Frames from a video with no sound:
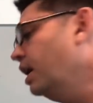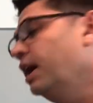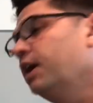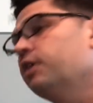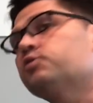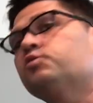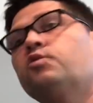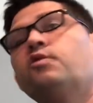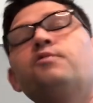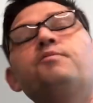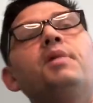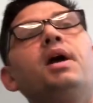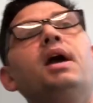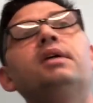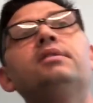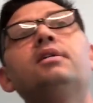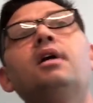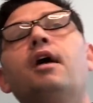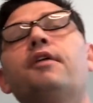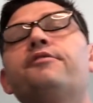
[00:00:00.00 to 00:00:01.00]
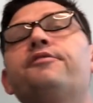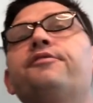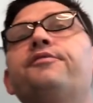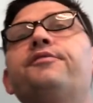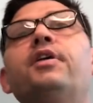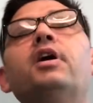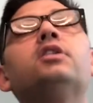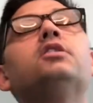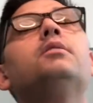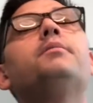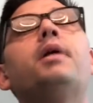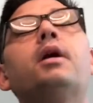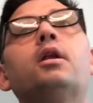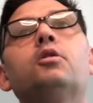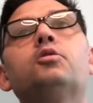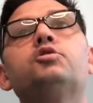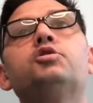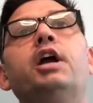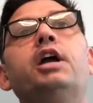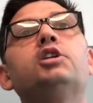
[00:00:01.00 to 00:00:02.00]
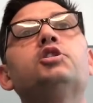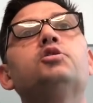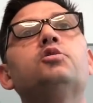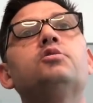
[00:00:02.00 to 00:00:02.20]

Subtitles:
is we've made a fundamental change.